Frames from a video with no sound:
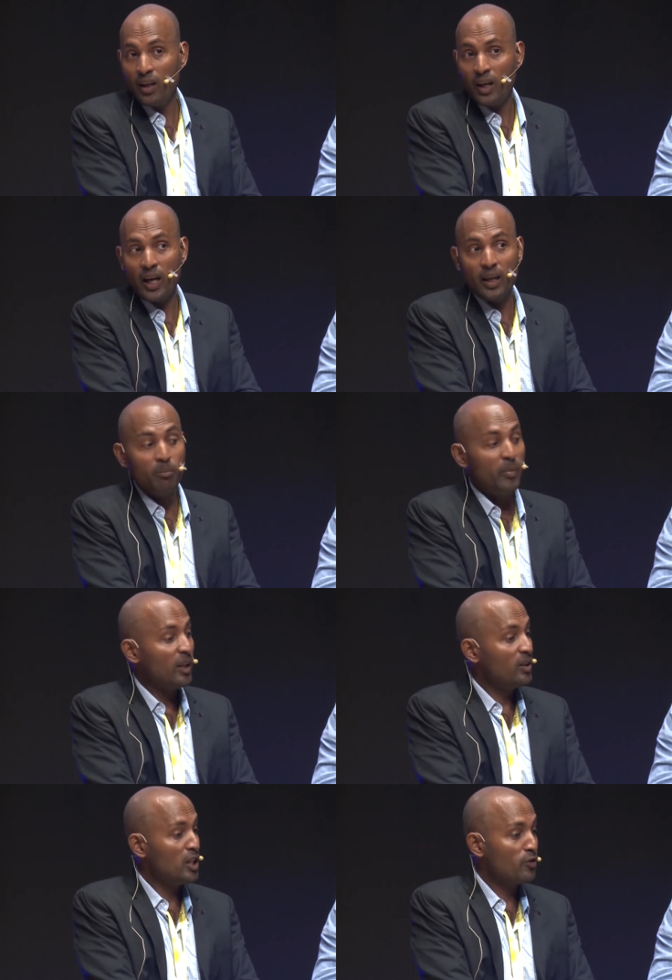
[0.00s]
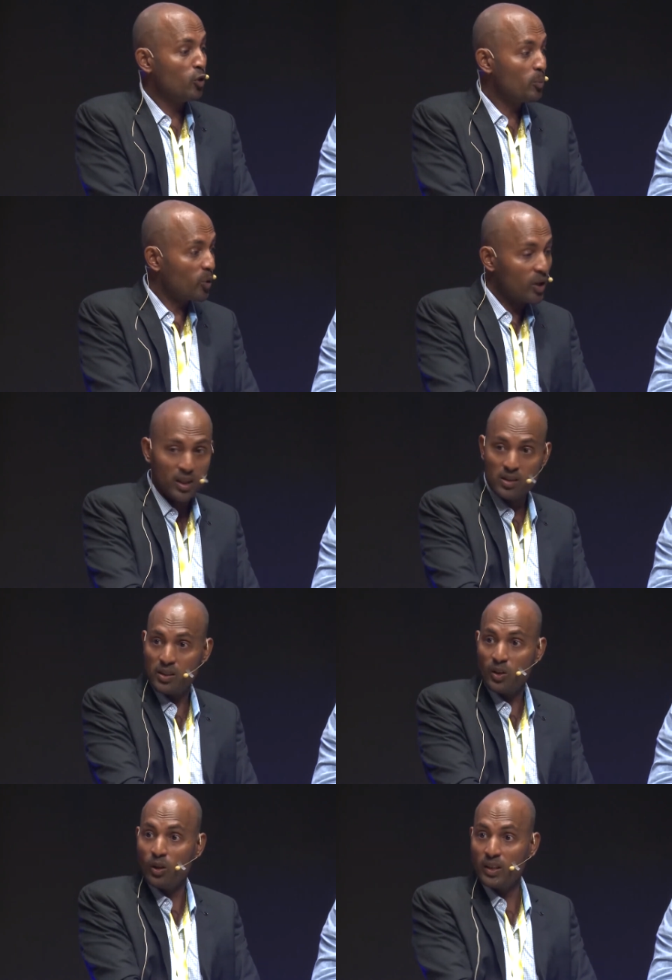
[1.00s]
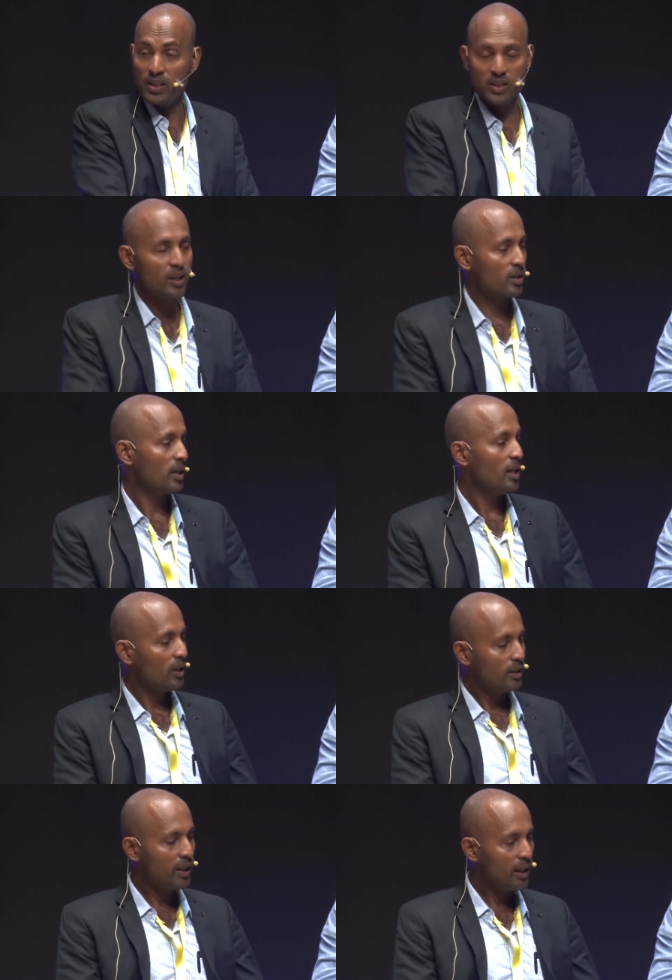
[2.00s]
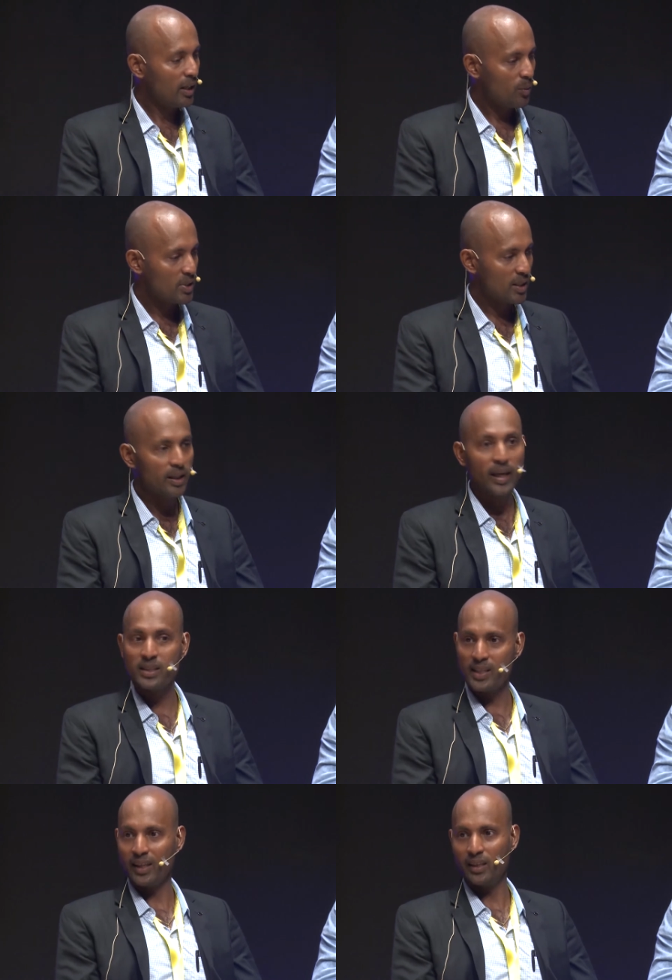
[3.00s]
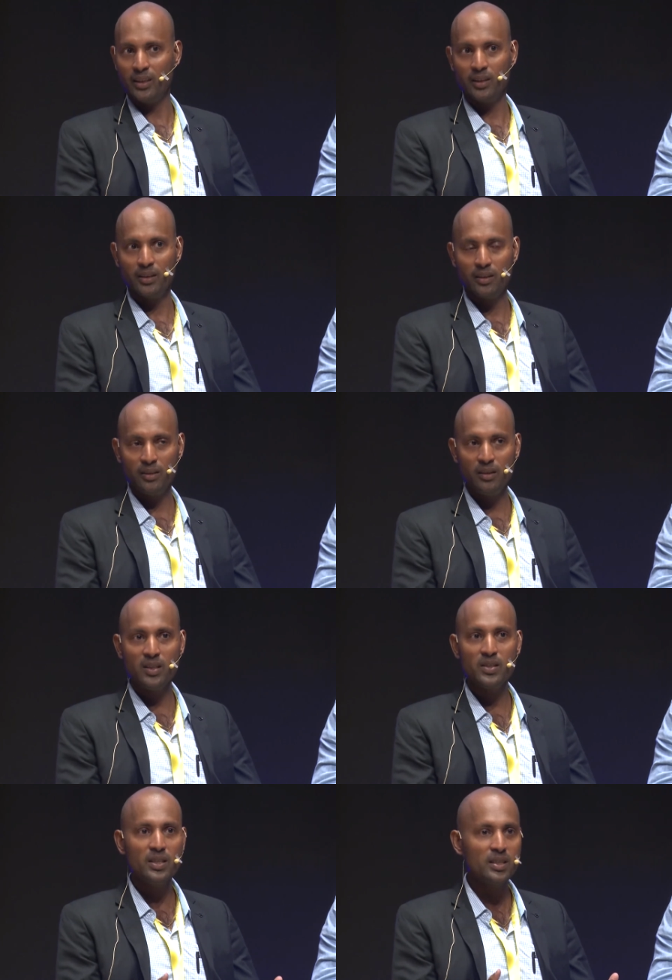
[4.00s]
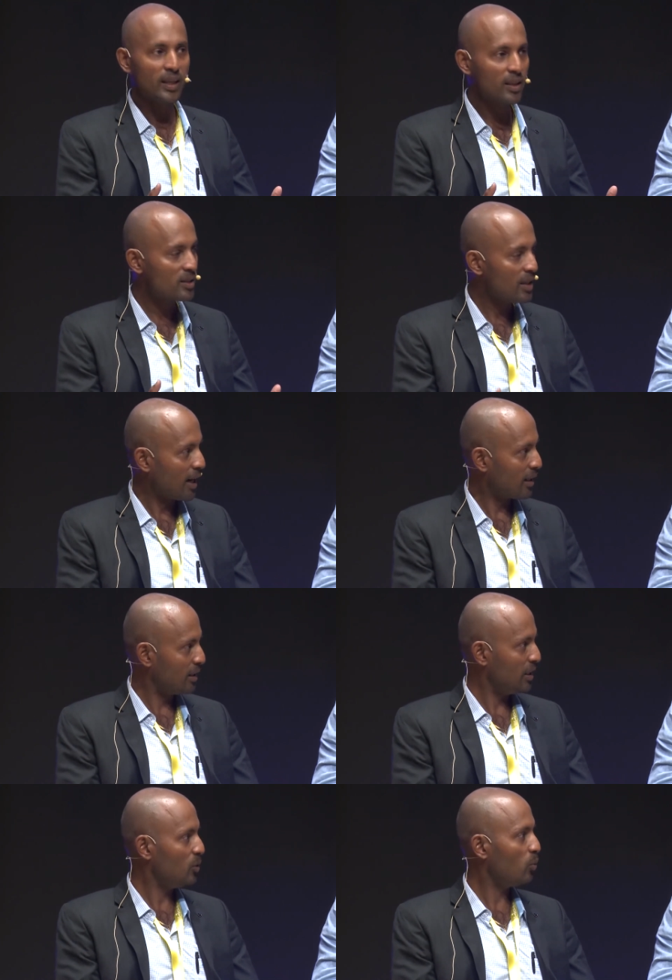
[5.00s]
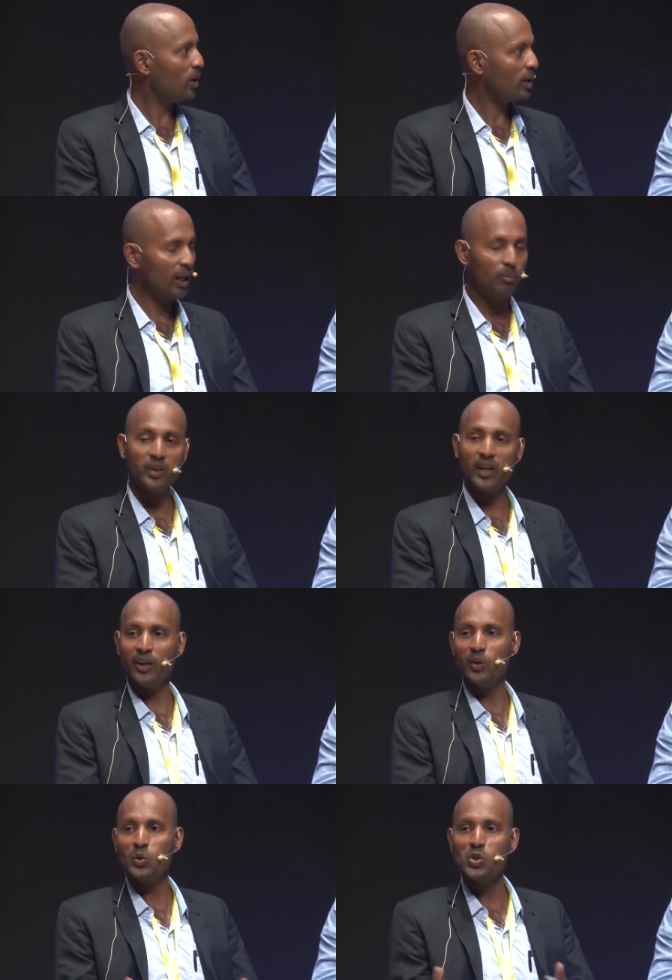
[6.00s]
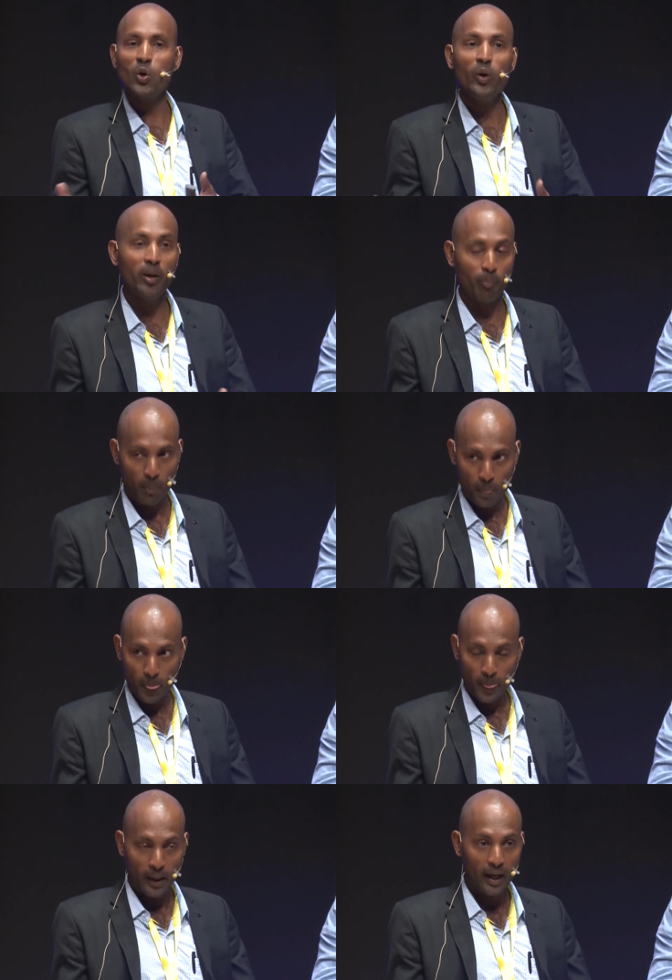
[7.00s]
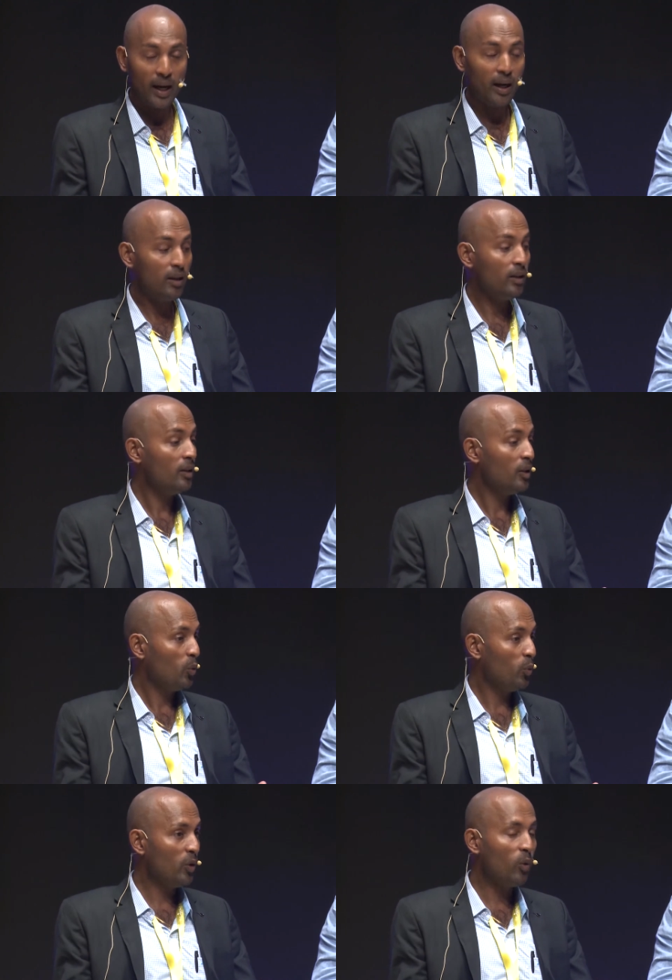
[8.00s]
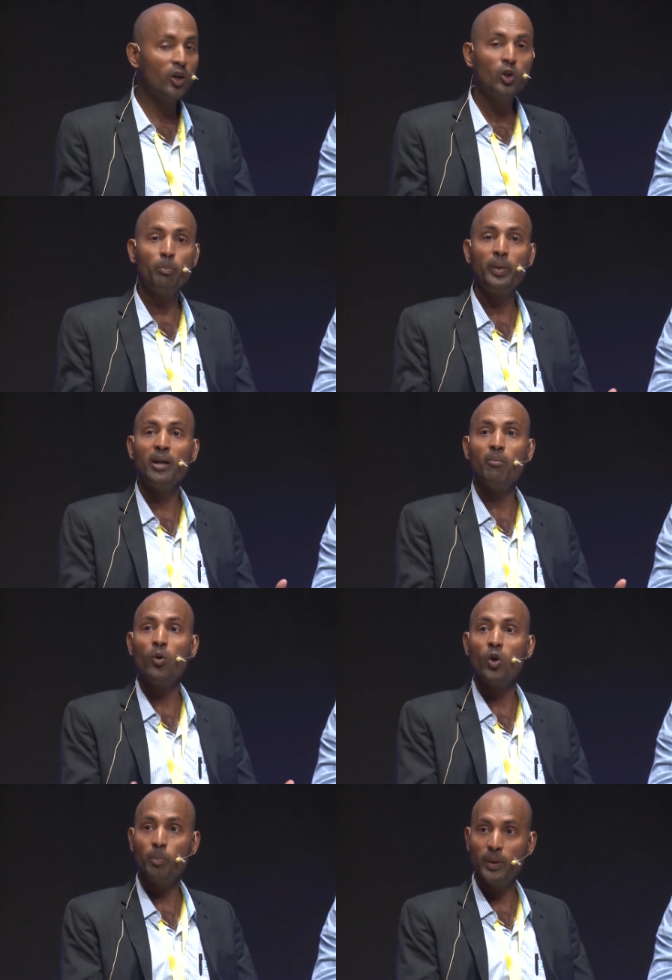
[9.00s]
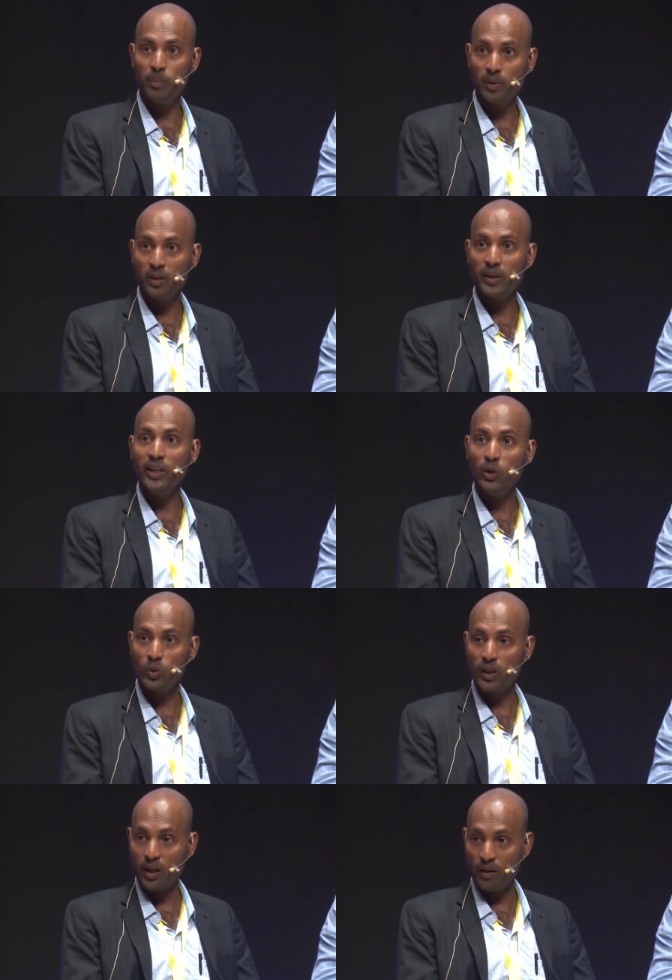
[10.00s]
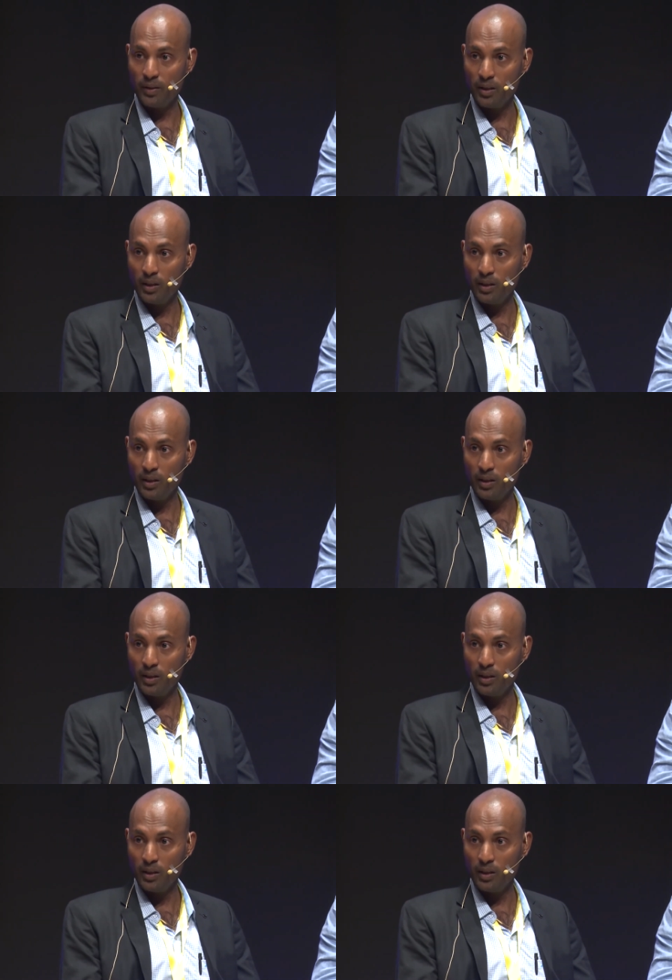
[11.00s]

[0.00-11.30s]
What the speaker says: I make these food products, all these things. Then I was like, exactly. This is exactly what I'm trying to show him. And we want to bring more people into Dharavi,